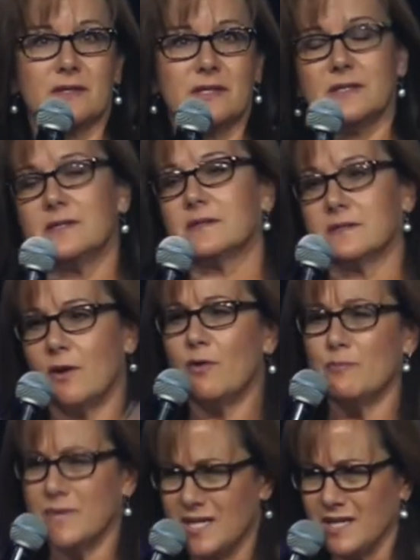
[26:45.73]
This is
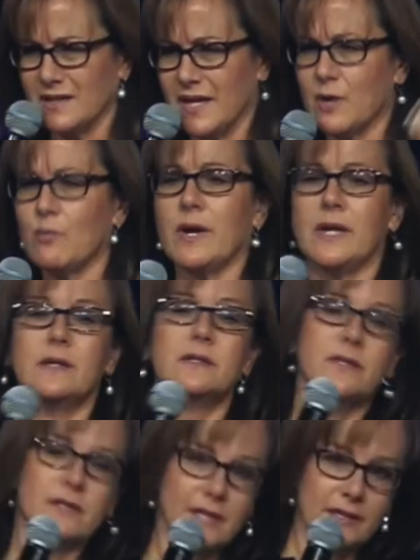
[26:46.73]
so me, like waiting
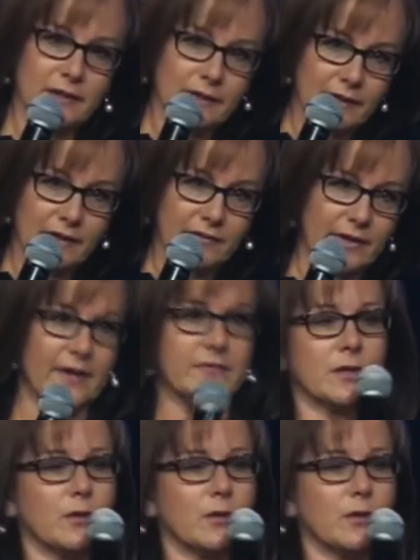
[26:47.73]
till they leave and I have to go